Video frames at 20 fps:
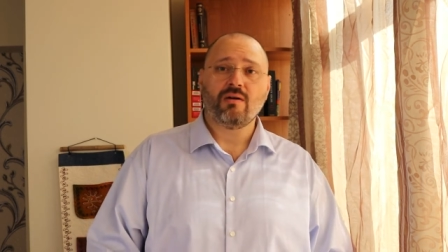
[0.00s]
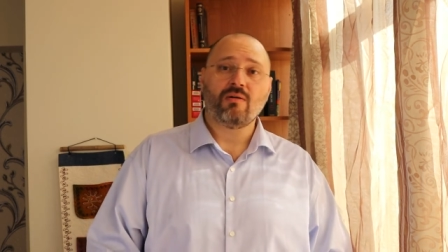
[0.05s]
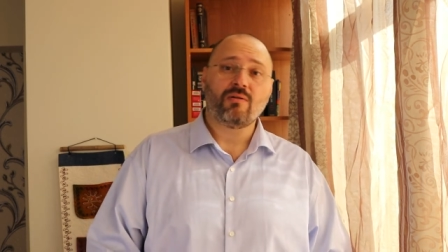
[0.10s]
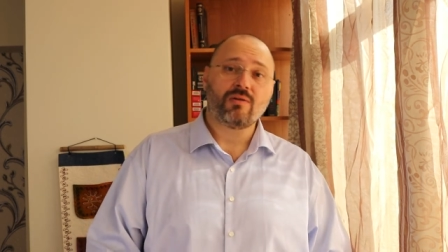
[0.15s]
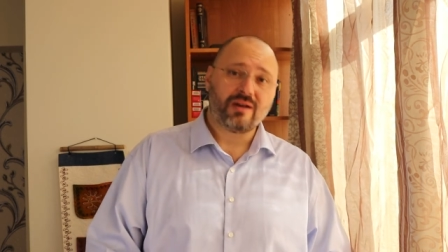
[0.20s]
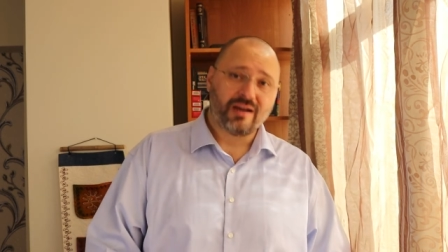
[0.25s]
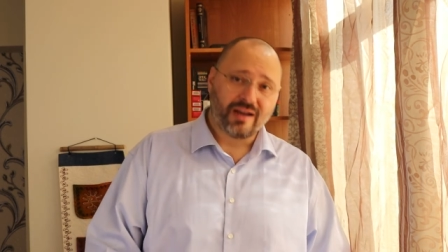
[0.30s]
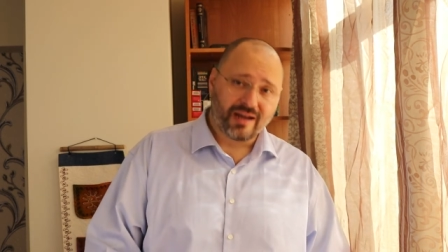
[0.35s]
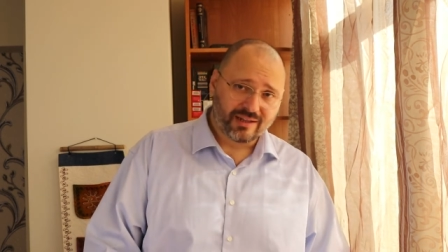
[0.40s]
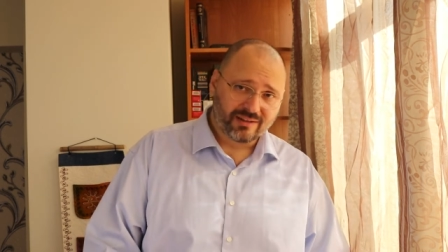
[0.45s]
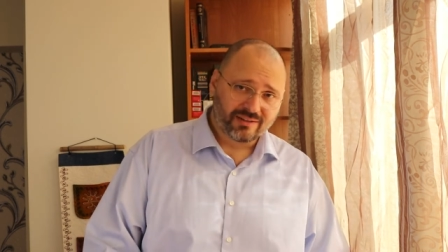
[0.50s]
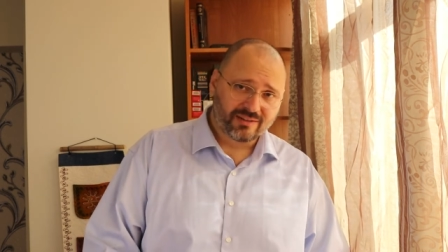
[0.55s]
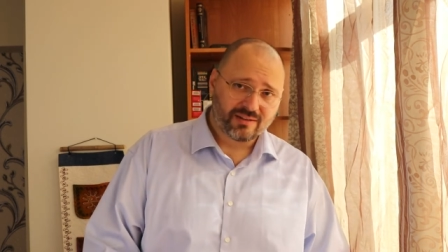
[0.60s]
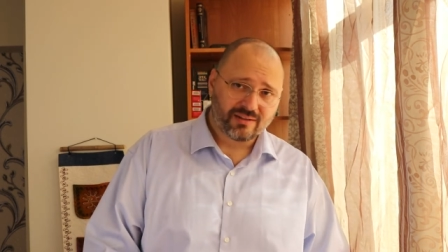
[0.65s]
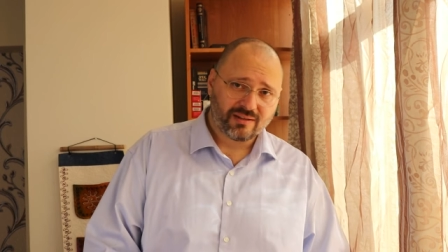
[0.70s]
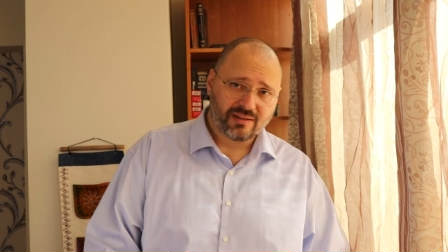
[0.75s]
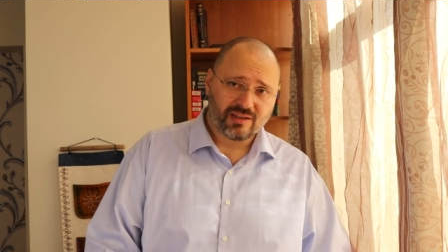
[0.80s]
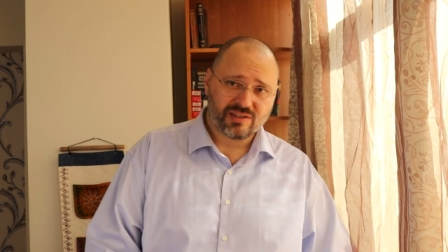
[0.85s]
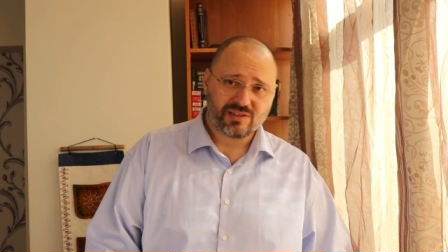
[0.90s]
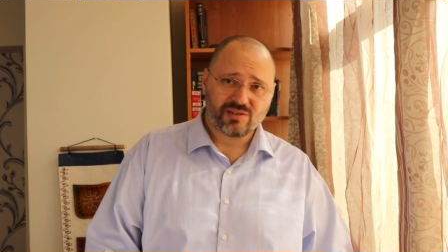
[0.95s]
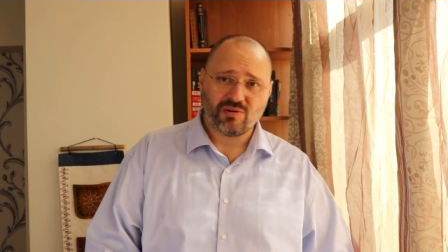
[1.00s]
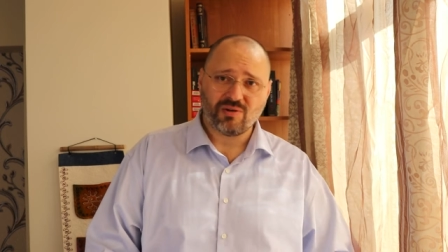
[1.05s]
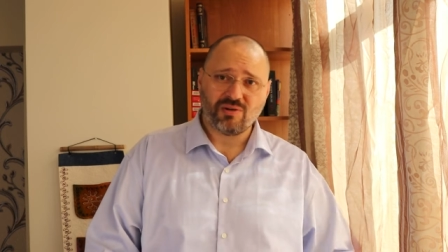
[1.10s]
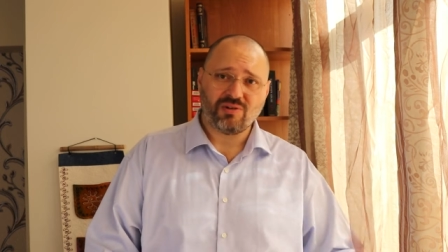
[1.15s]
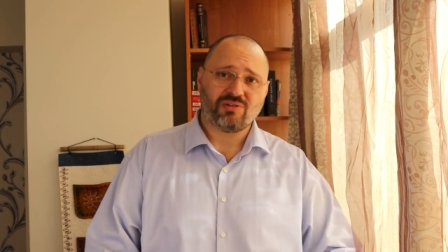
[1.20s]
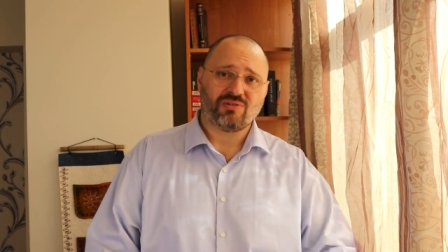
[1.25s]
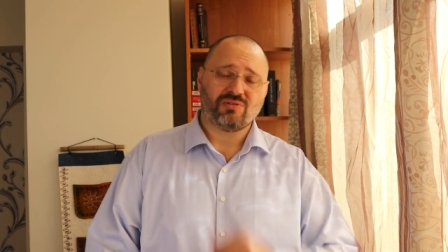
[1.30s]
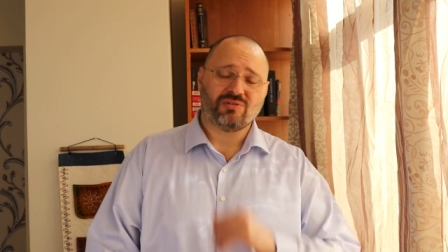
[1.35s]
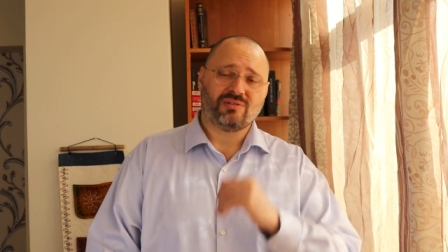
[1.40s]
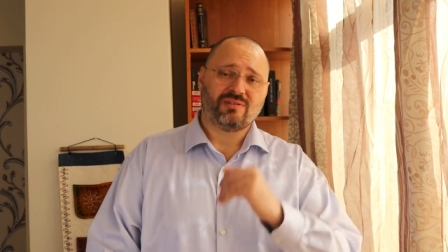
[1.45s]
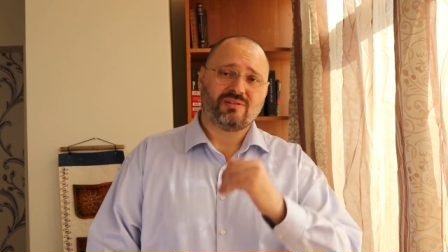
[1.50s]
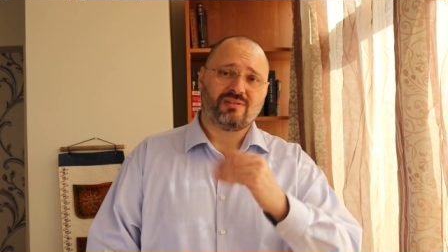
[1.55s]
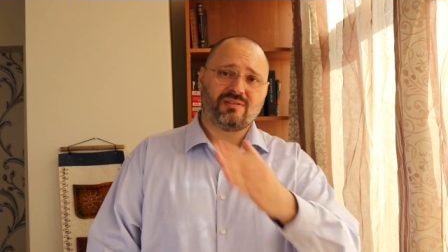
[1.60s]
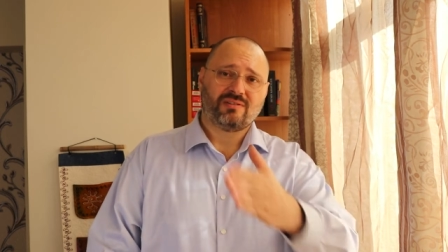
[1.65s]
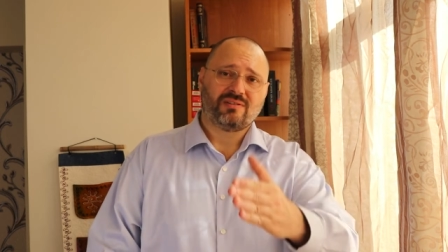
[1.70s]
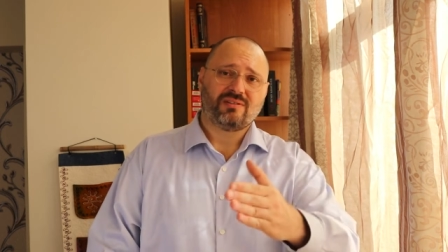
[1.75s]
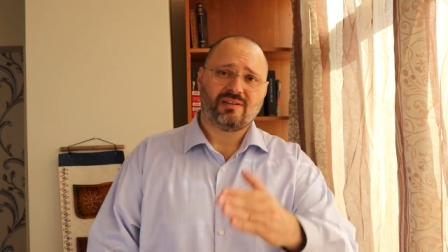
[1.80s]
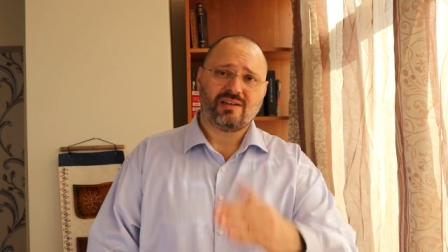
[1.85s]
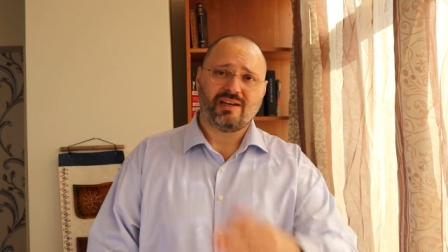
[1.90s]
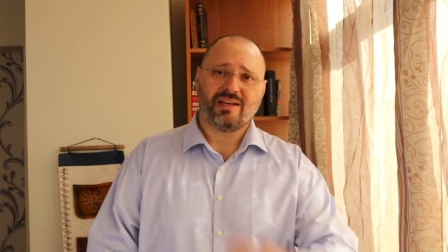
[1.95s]
or not, is going to
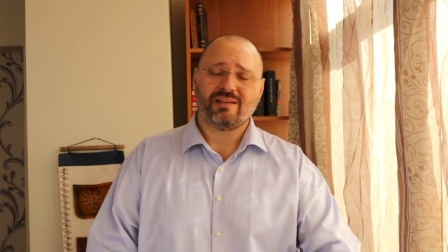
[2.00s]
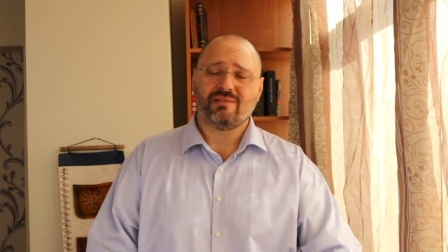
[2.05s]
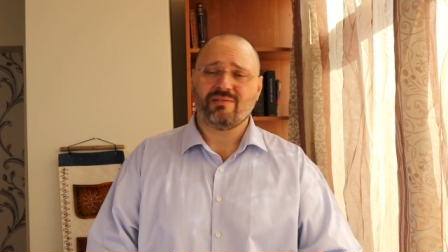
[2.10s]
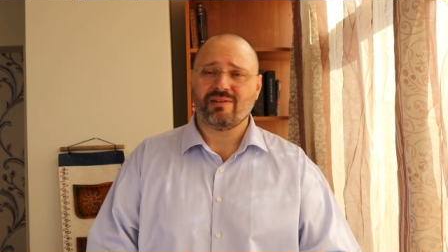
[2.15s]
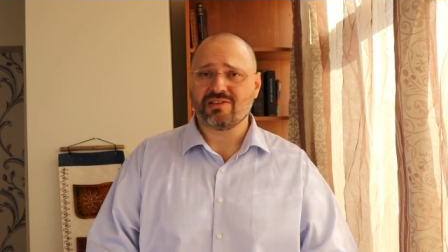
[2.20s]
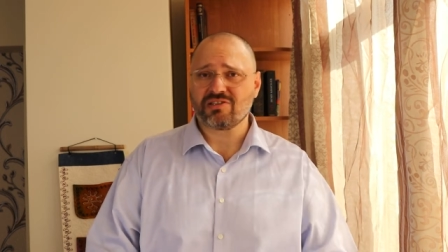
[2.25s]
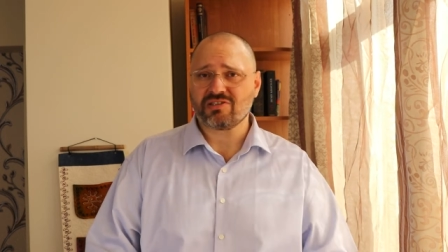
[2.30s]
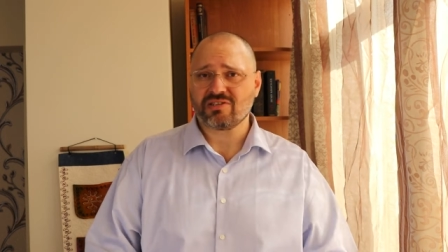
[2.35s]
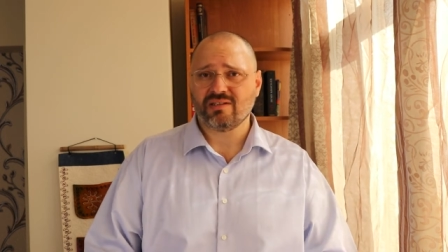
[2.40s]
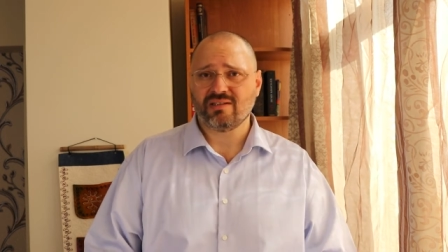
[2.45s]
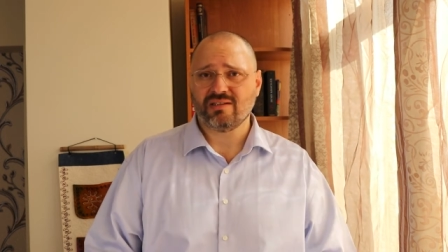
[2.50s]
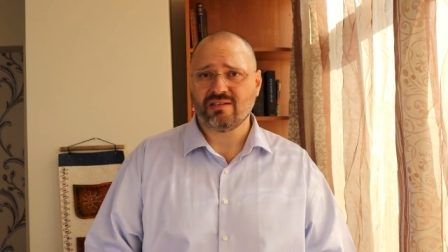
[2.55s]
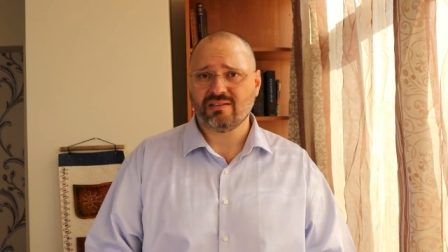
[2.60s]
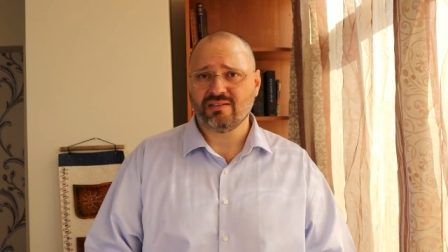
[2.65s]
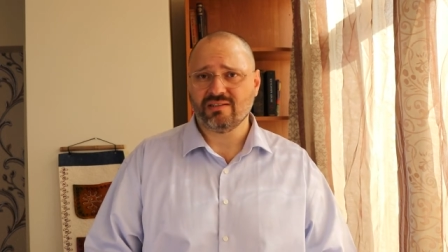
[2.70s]
advance